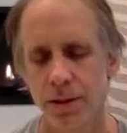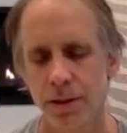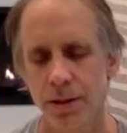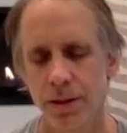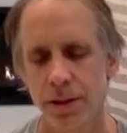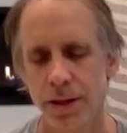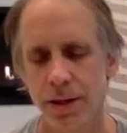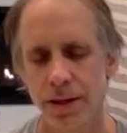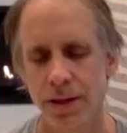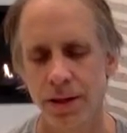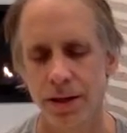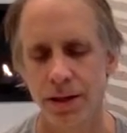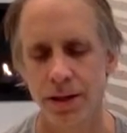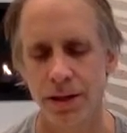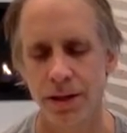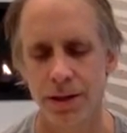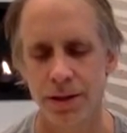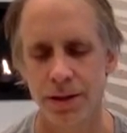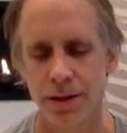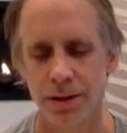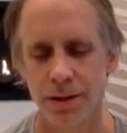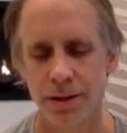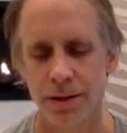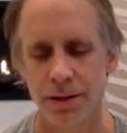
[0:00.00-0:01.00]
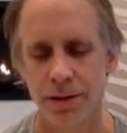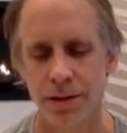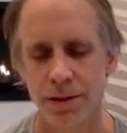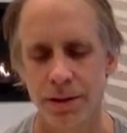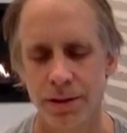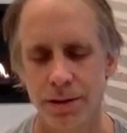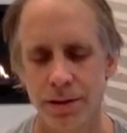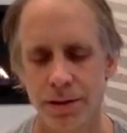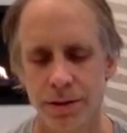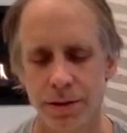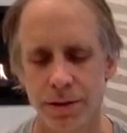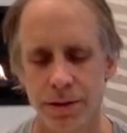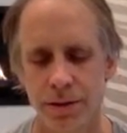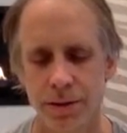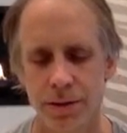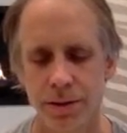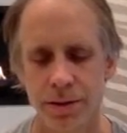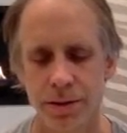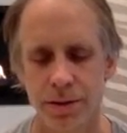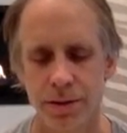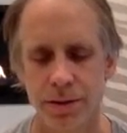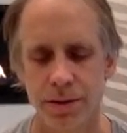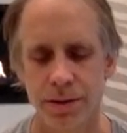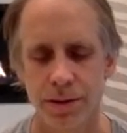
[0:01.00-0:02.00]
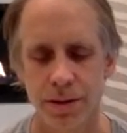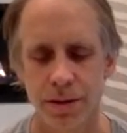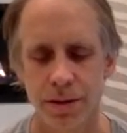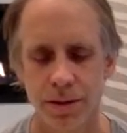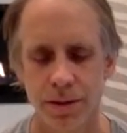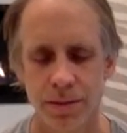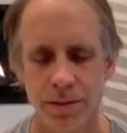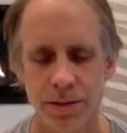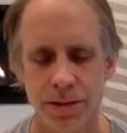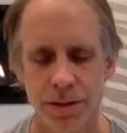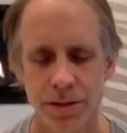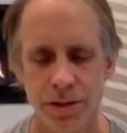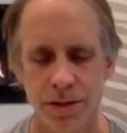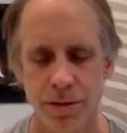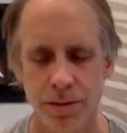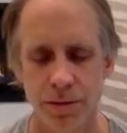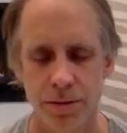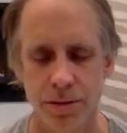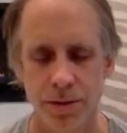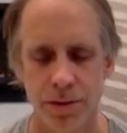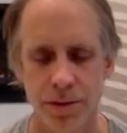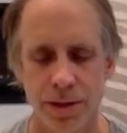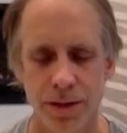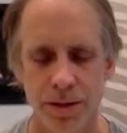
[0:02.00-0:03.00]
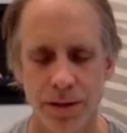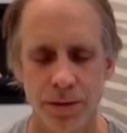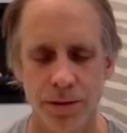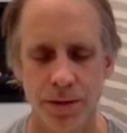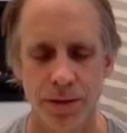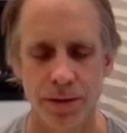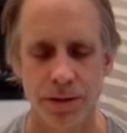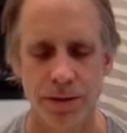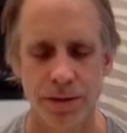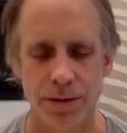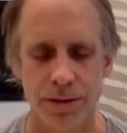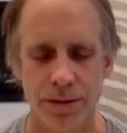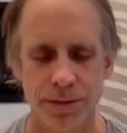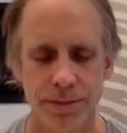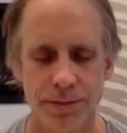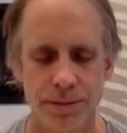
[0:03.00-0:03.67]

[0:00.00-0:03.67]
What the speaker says: let it all come to you without reaching.